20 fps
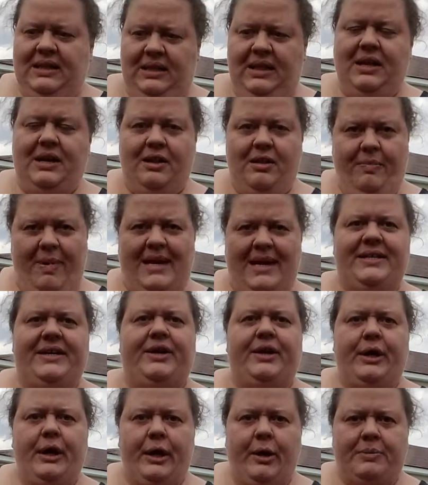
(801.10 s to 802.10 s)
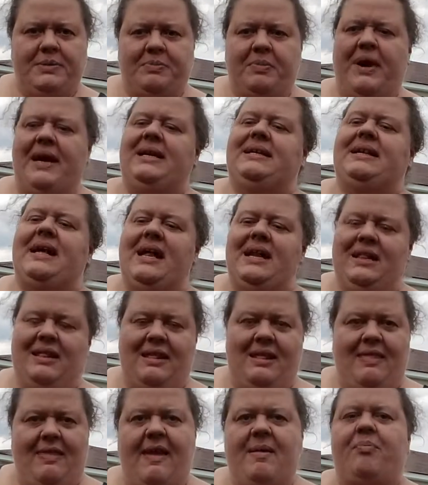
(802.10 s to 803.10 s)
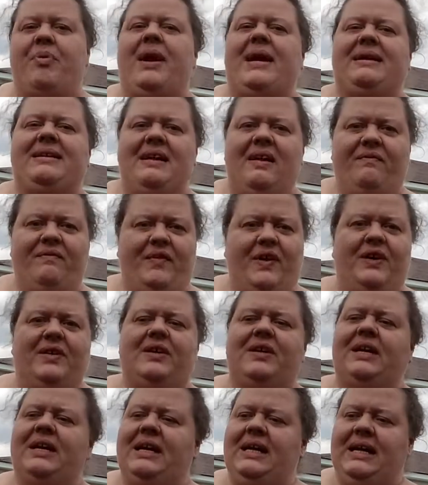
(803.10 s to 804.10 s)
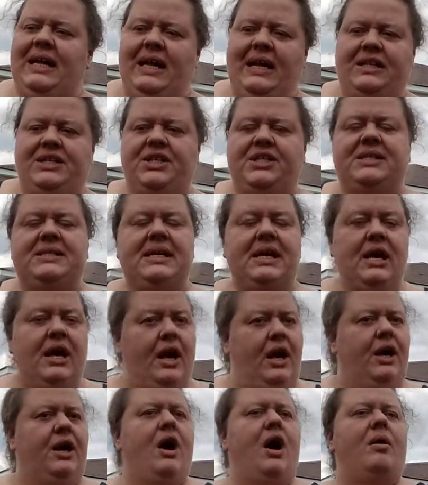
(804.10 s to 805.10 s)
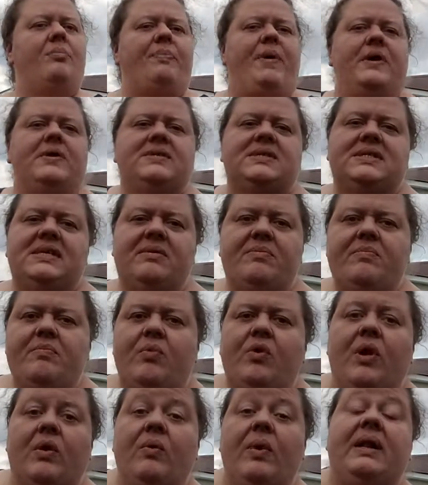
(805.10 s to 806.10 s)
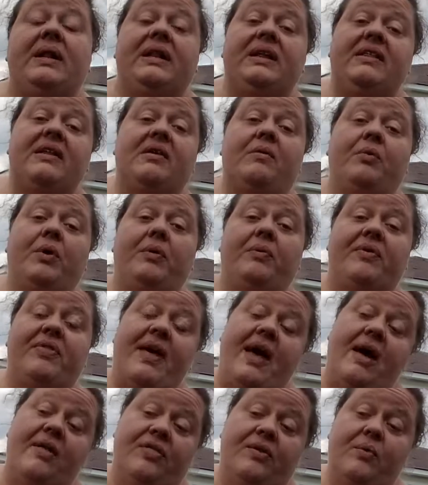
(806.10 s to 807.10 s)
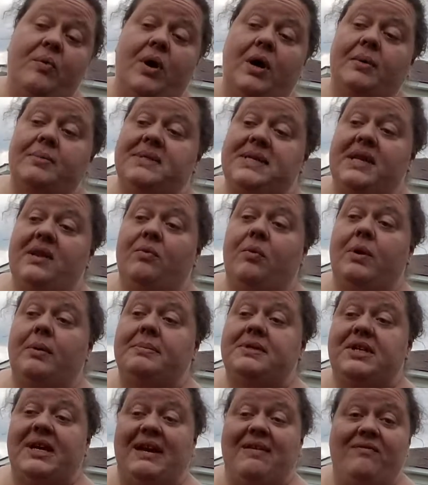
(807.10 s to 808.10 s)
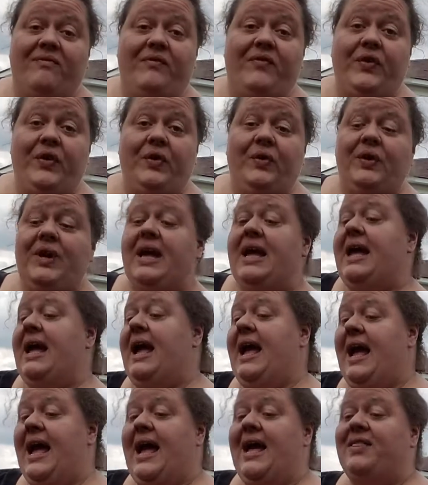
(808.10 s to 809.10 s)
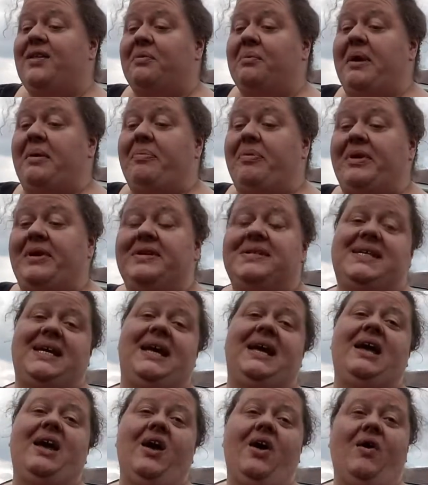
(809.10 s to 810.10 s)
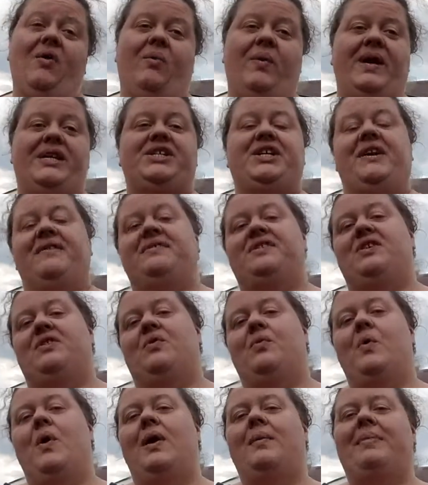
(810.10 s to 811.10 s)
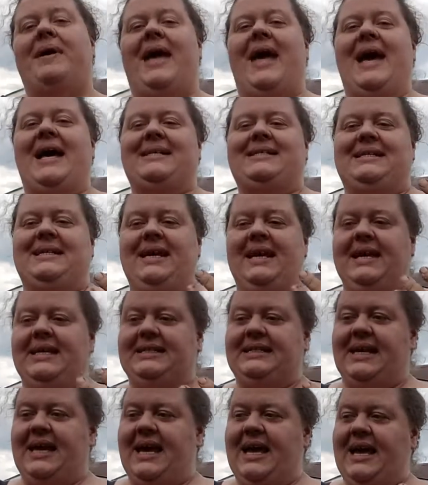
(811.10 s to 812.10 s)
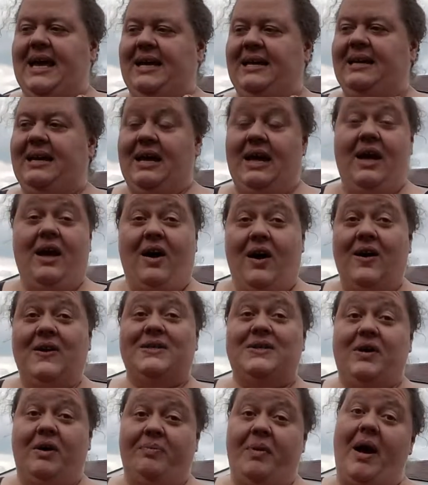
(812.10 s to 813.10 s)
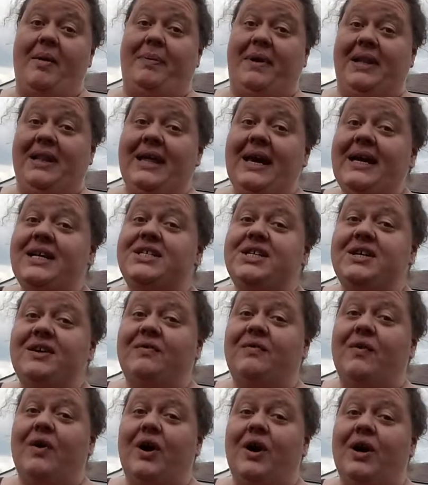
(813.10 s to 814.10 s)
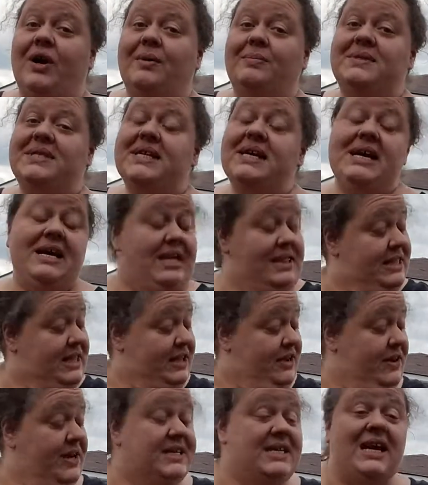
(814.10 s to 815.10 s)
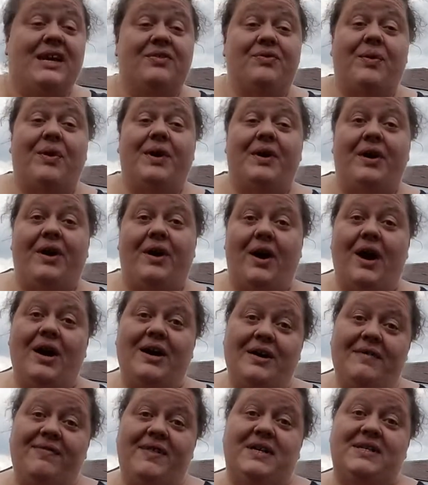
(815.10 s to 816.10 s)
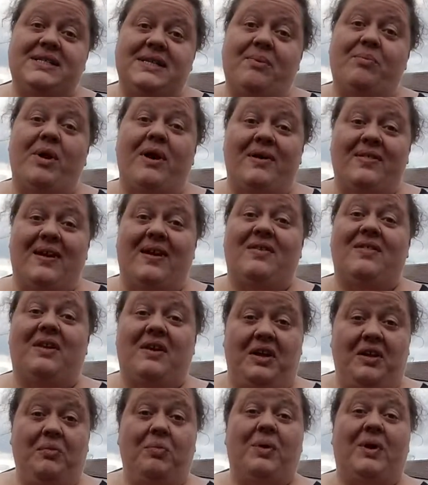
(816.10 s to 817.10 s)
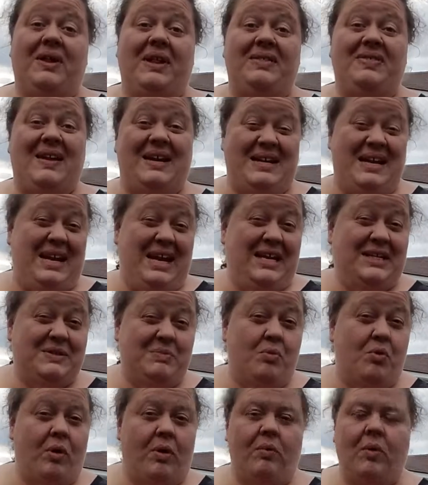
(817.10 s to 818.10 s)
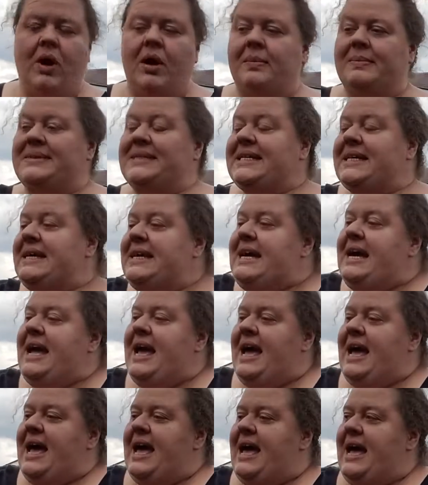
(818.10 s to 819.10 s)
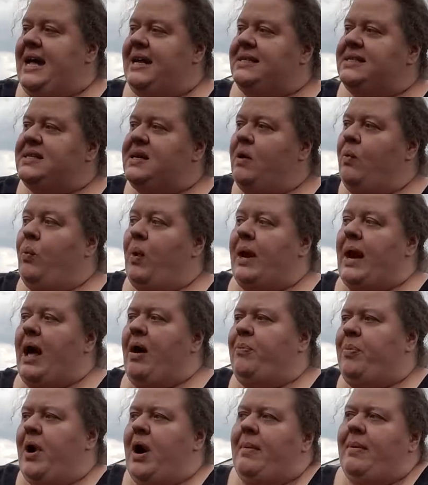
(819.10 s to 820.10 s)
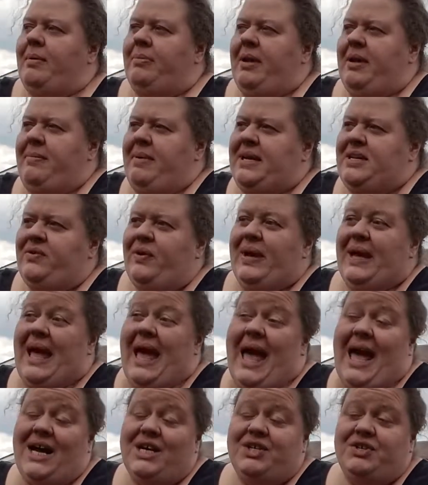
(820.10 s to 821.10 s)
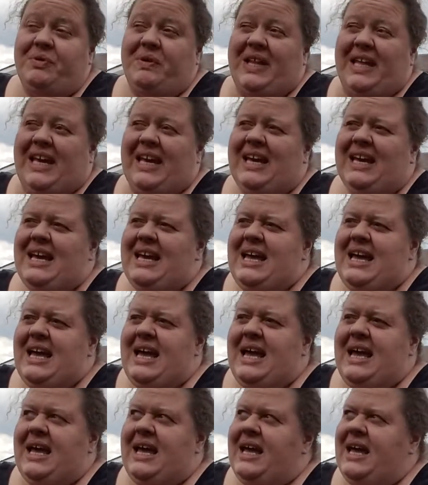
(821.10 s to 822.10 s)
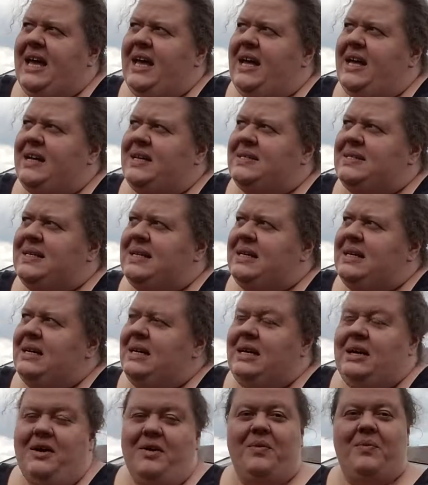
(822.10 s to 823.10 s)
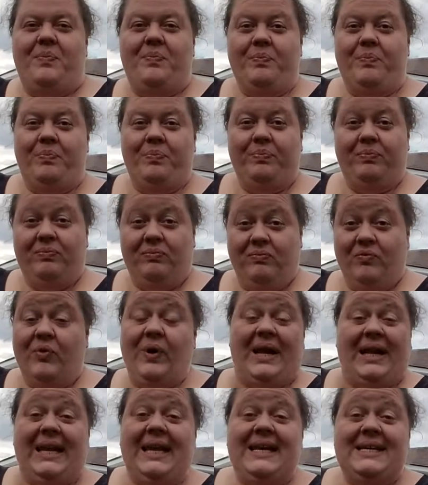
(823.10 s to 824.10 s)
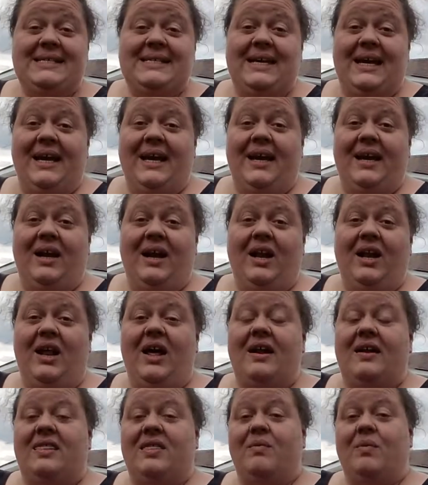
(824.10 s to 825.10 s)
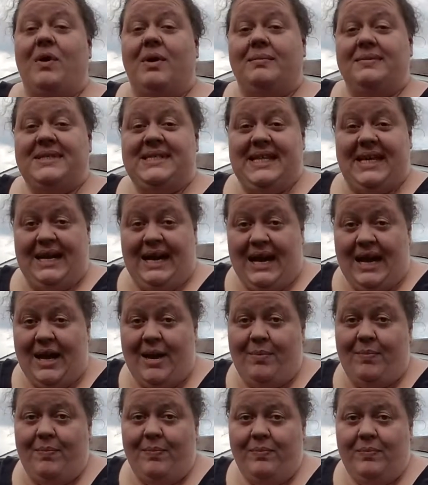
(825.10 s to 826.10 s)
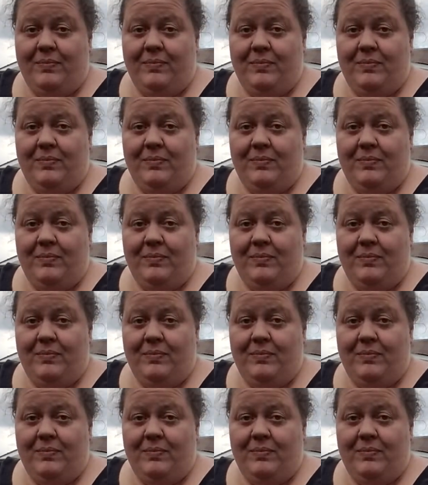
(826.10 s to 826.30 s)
the bacteria helps break it down, and then they break it down further, and it just composts it more quickly than it would without the worms. And the worms are getting food, and they're reproducing, which gives you the worm castings and also a population of worms that you can take and throw in your garden if there's somewhere there that you really think needs more worms. And so what I'll probably be doing actually is releasing a lot of the worms that I'm